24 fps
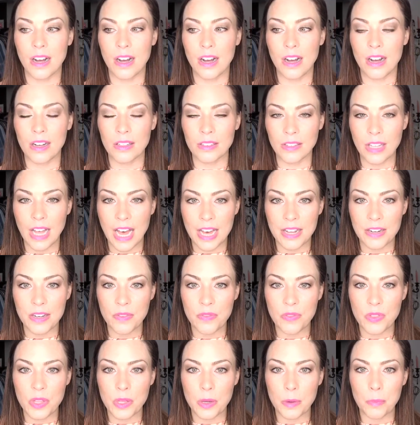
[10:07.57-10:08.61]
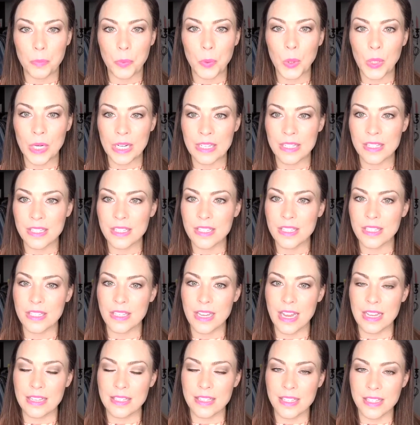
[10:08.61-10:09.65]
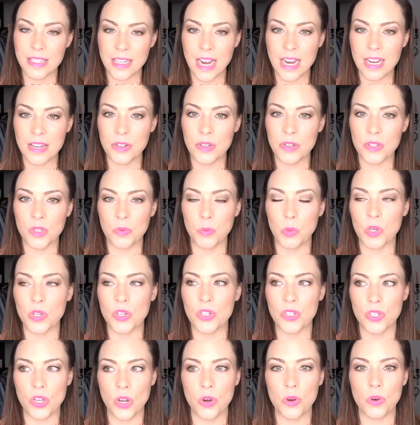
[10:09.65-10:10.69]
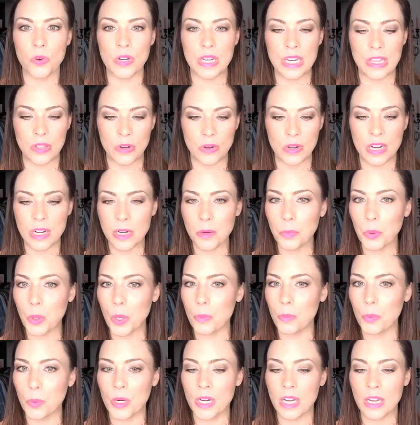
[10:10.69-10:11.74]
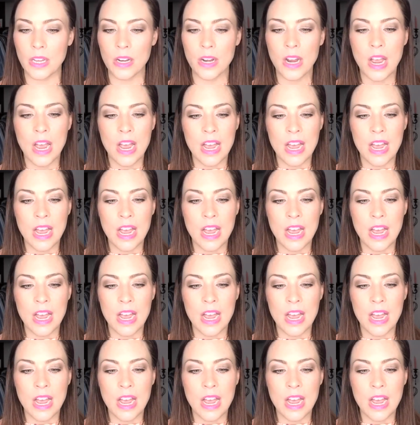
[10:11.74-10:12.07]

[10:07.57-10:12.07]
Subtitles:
a lot of the prints and styles were so either inappropriate,